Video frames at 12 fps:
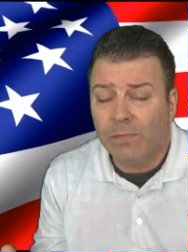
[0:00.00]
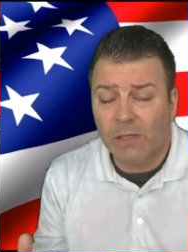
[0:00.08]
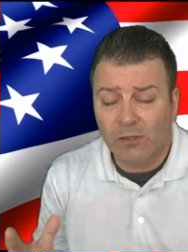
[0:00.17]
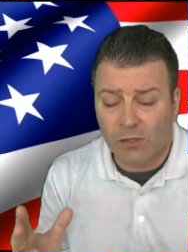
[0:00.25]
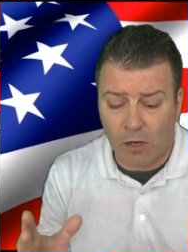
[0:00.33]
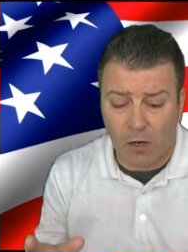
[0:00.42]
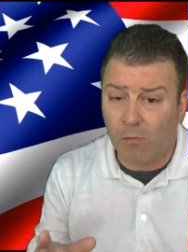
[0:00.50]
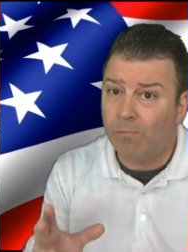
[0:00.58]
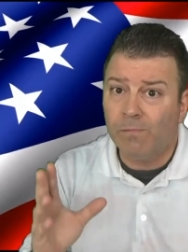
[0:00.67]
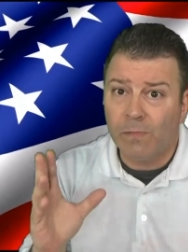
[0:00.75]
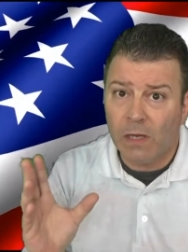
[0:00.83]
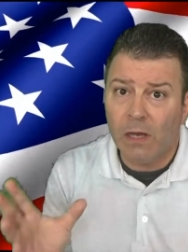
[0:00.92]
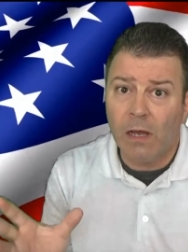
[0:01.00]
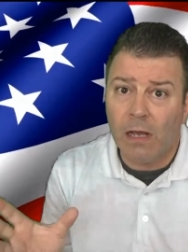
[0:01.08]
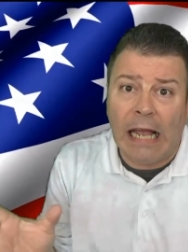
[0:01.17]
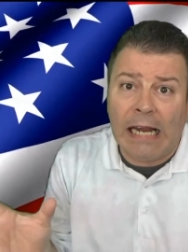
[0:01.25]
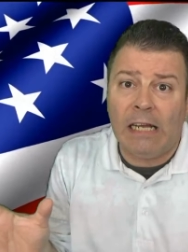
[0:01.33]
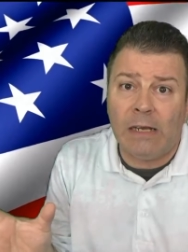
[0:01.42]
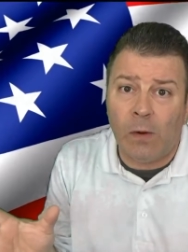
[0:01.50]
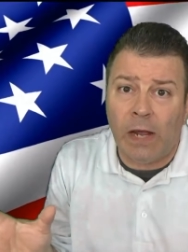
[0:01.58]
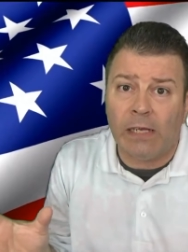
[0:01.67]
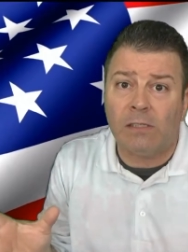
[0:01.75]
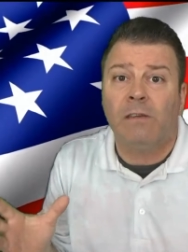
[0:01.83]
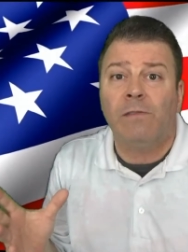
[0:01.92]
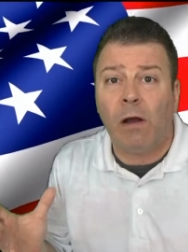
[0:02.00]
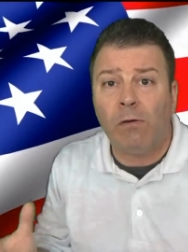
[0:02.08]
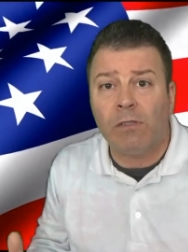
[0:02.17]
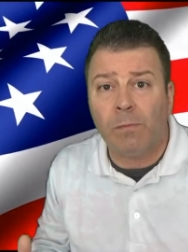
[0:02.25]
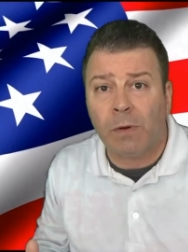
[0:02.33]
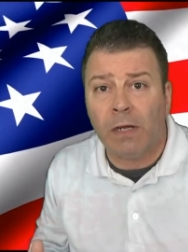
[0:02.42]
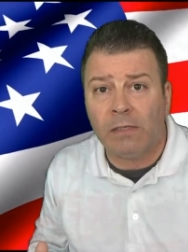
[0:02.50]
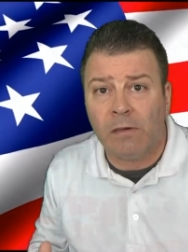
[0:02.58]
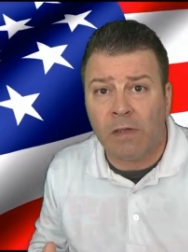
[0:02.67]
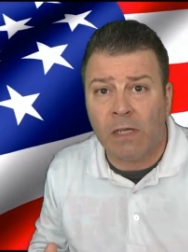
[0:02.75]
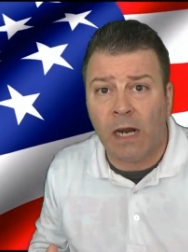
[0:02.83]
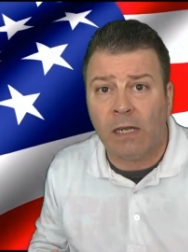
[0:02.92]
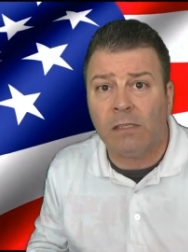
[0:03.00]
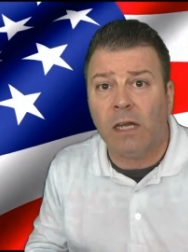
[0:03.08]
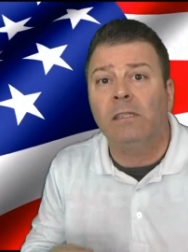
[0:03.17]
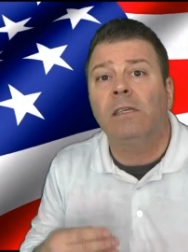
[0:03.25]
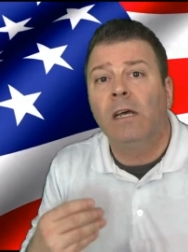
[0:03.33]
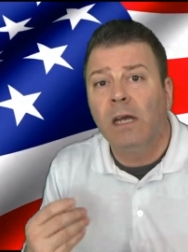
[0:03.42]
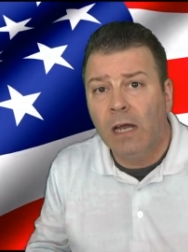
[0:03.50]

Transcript: So anyways, if I was the President of the United States,